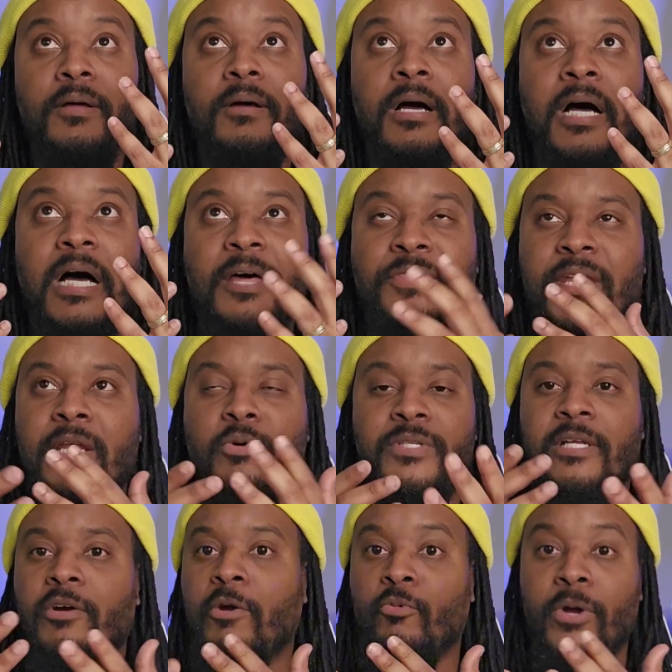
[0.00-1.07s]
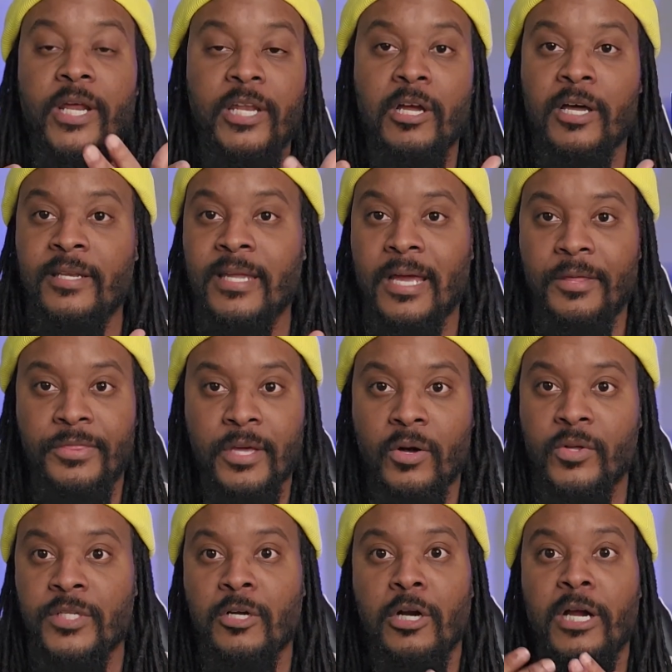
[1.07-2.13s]
I think there was a Radeon
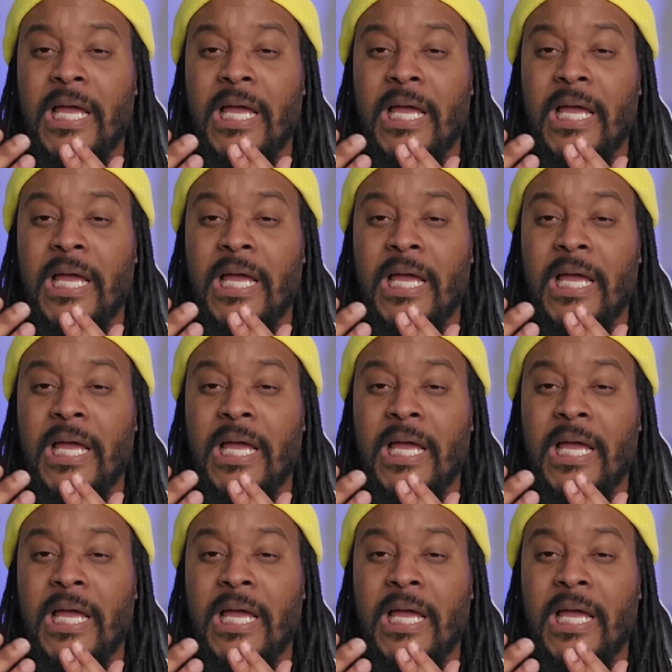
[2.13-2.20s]
9000 or